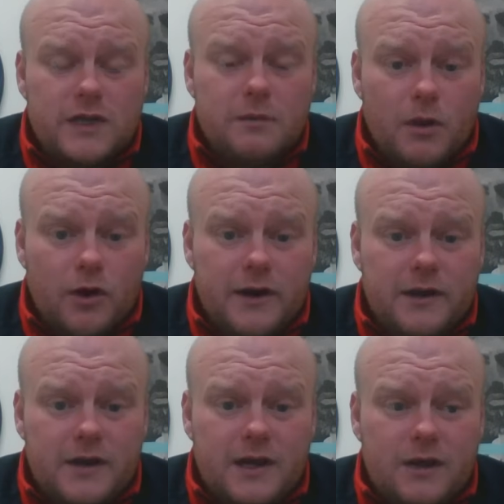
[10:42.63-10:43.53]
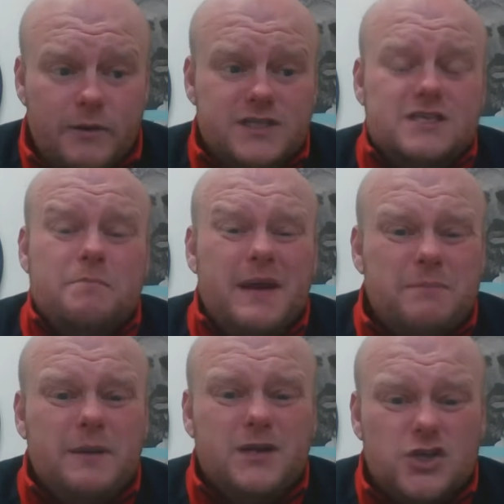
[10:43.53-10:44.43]
in the morning, which is a
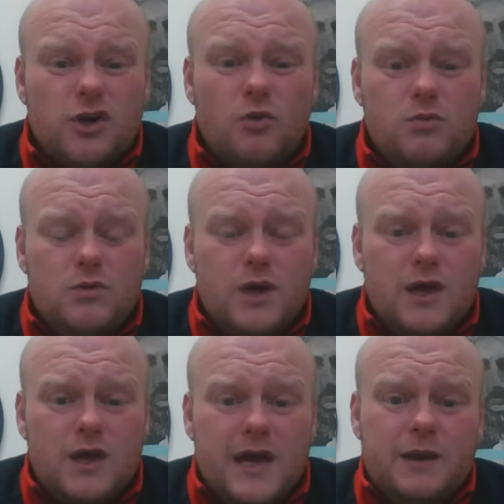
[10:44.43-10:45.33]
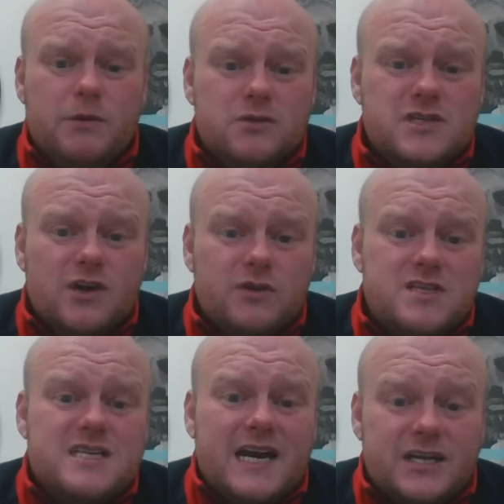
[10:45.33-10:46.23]
big, big show. Anyone will tell you
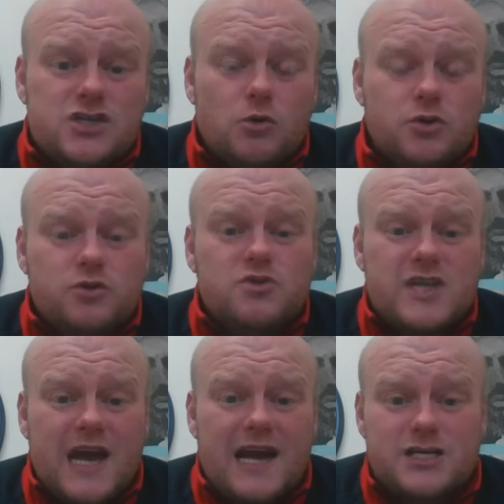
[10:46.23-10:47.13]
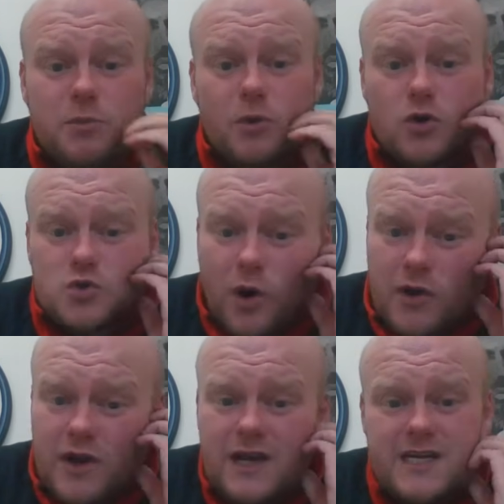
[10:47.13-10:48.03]
Saturday Social, Sky Sports
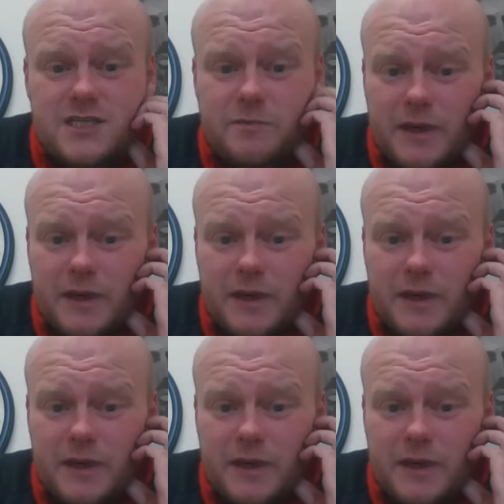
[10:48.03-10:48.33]
One is a